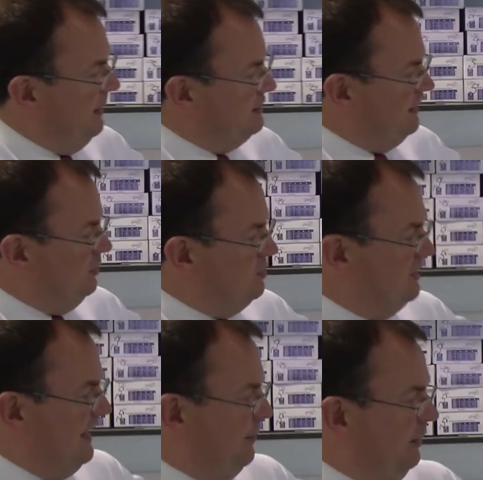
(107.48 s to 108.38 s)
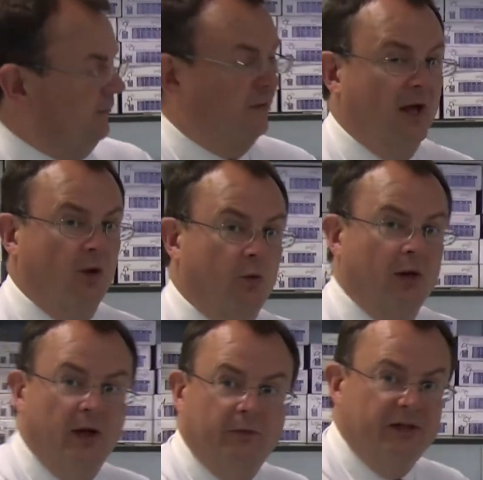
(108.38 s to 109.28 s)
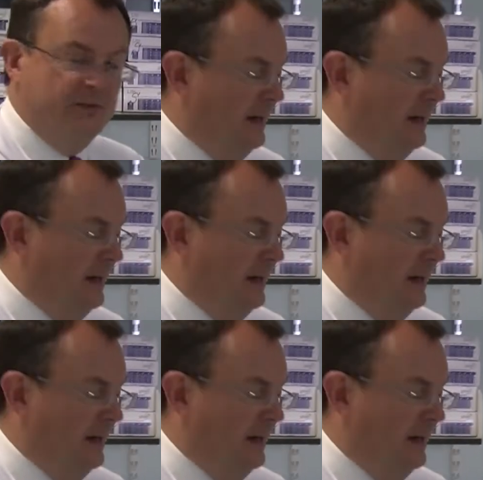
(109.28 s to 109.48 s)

maintain, using laminar flow, these